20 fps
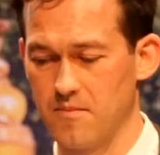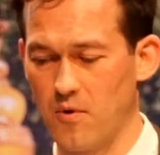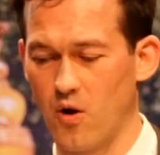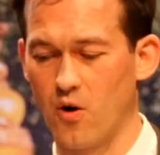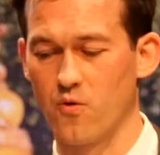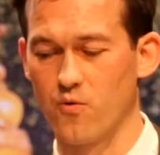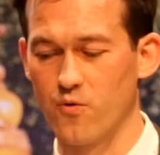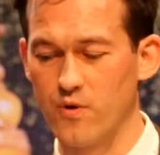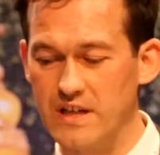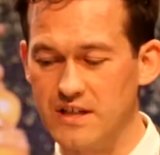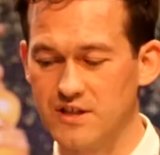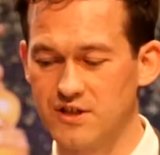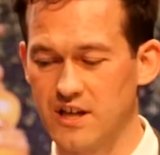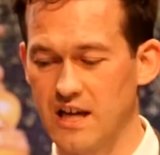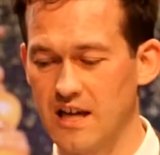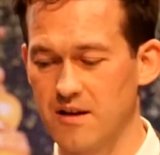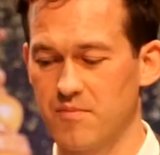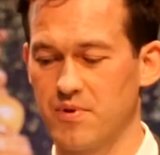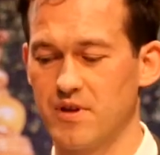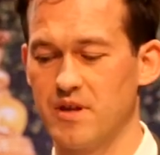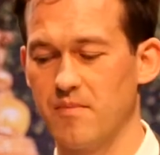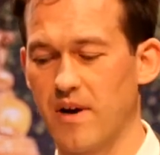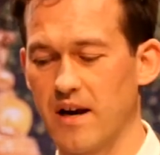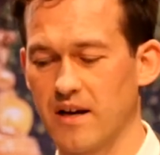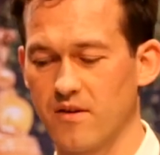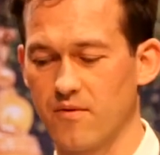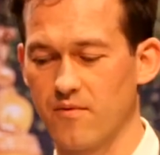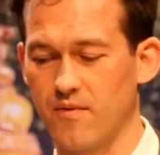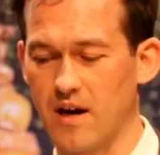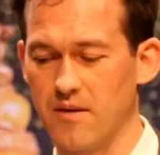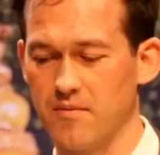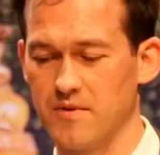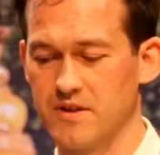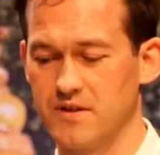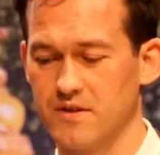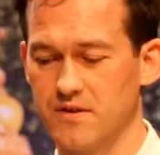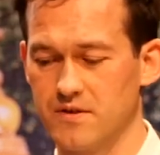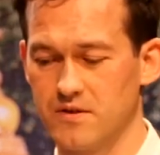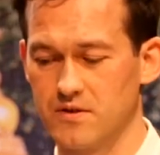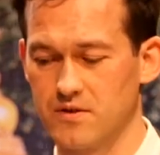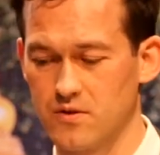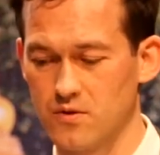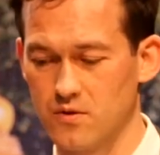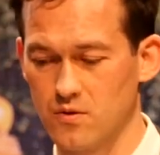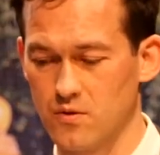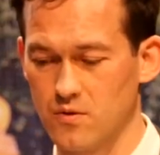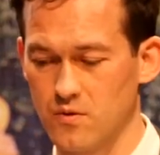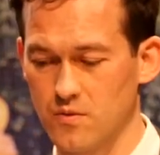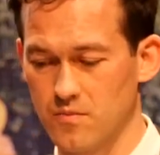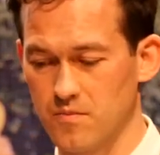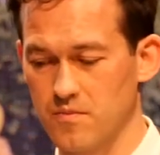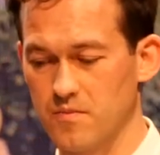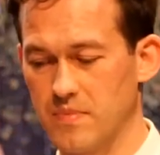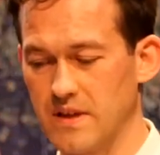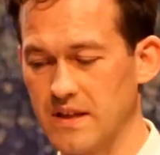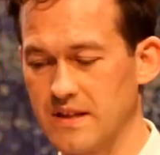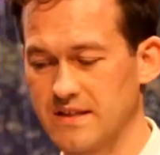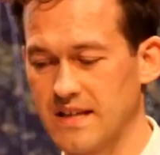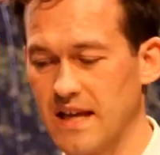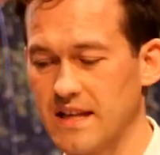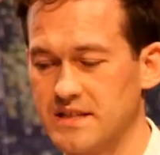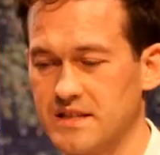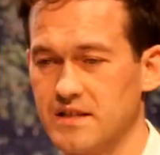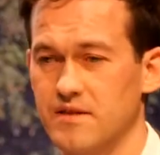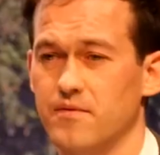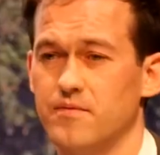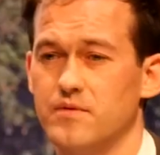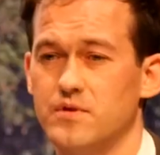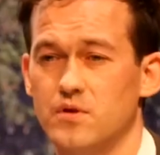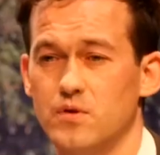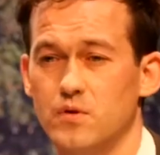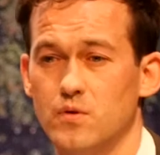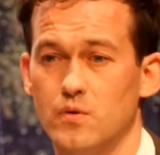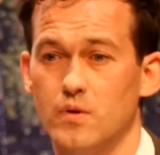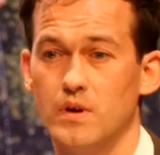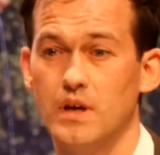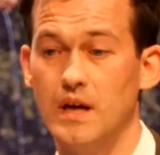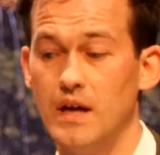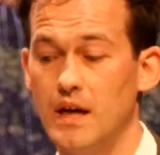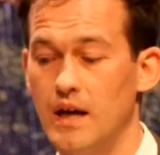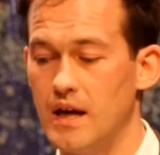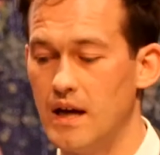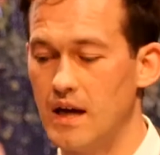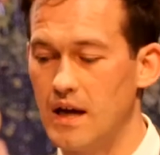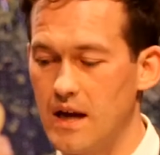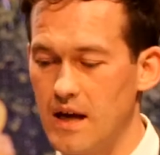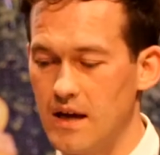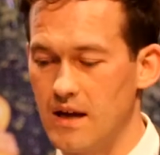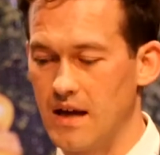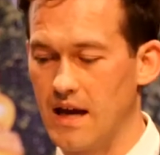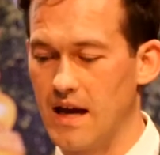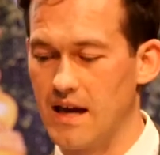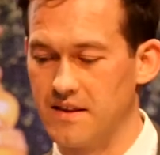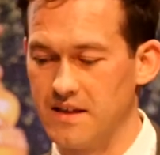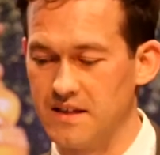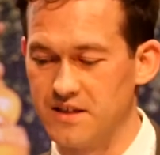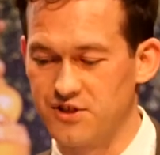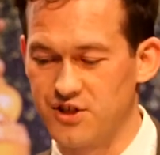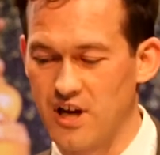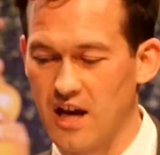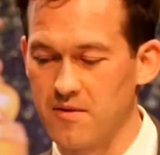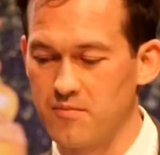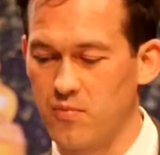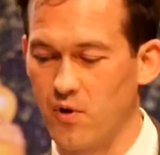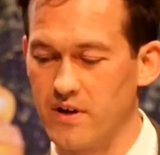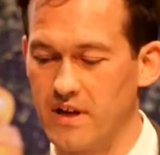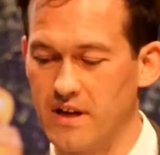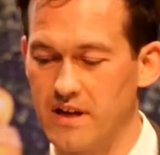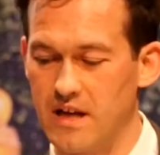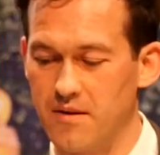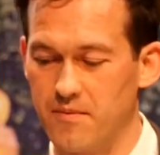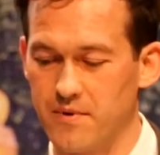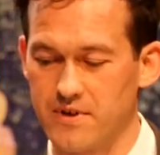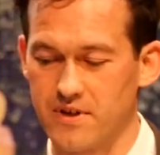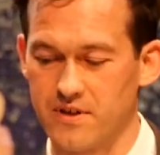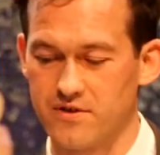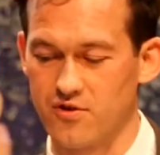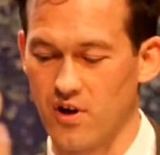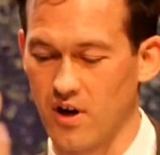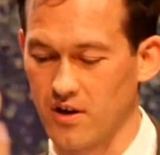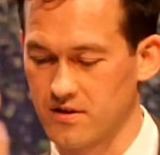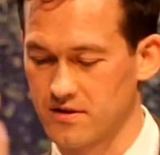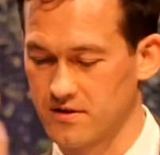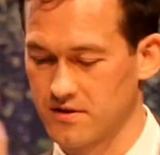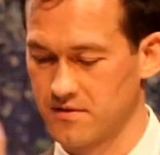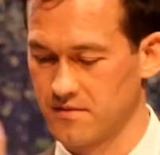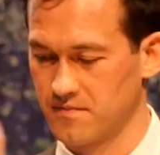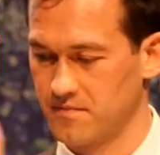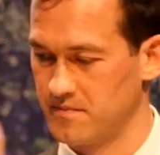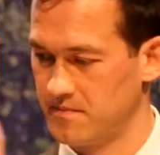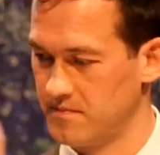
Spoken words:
or reshape the microenvironment to being sensitive to these checkpoint inhibitor drugs.